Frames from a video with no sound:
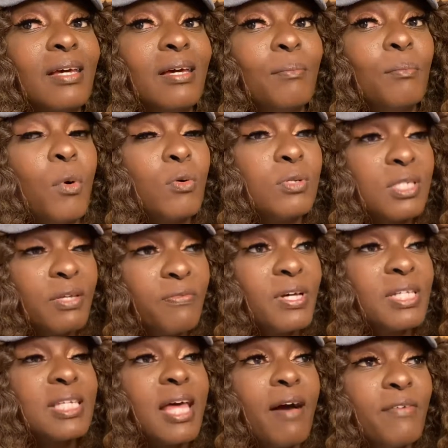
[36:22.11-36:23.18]
Most of
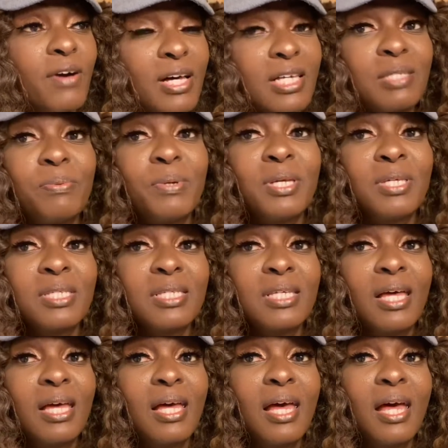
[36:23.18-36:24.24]
us have husbands
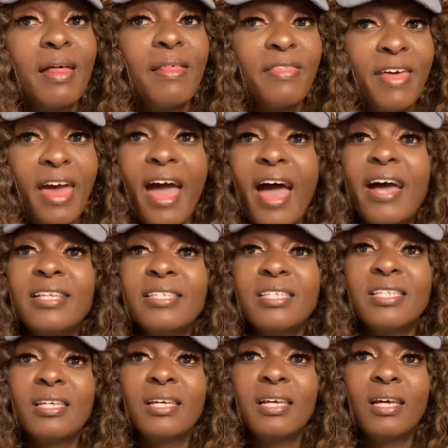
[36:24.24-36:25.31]
that
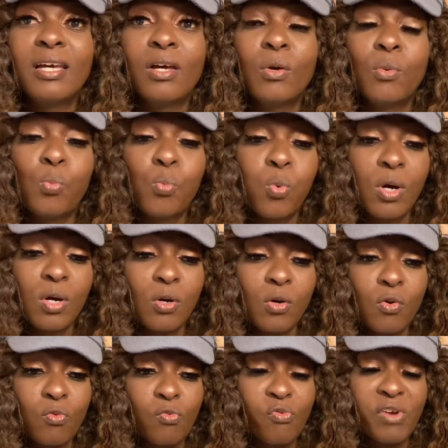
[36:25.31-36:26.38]

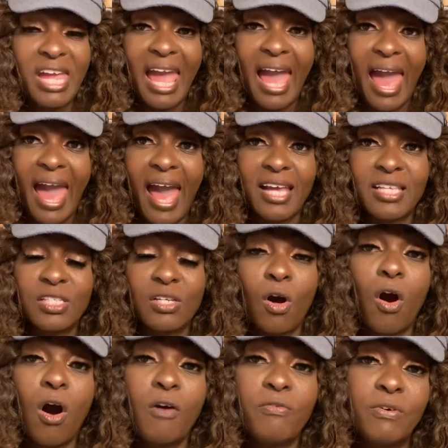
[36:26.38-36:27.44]
will react
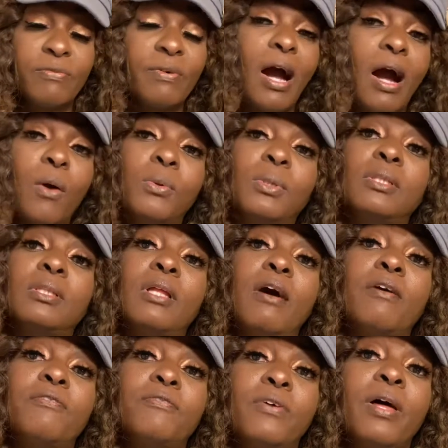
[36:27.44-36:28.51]
off of our
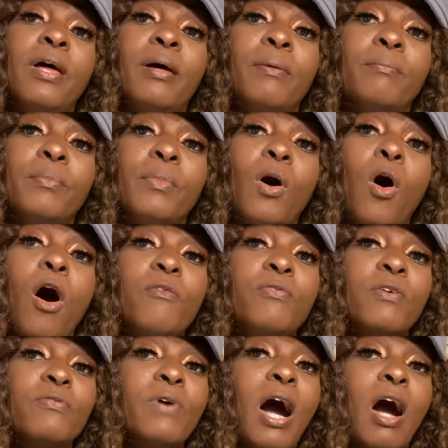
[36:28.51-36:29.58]
love for him, off
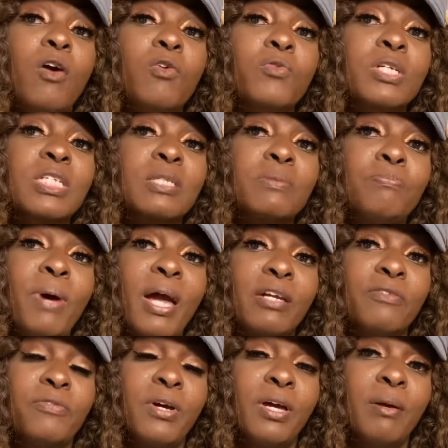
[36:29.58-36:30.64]
of our
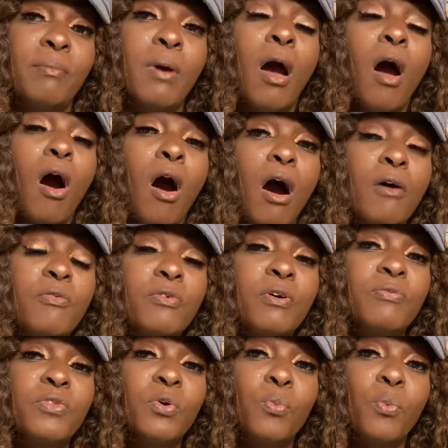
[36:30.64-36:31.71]
respect for him, off
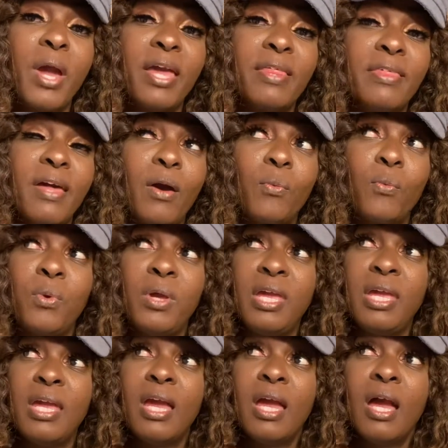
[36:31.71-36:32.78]
of the way that
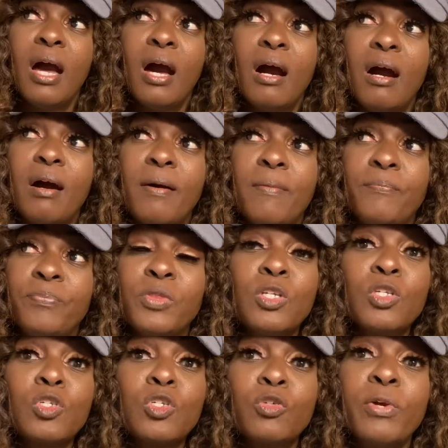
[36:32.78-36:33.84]
we
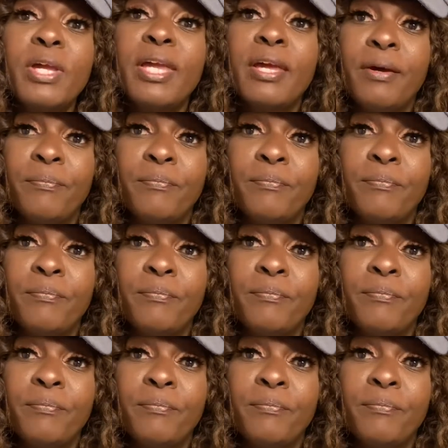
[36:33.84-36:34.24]
treat him.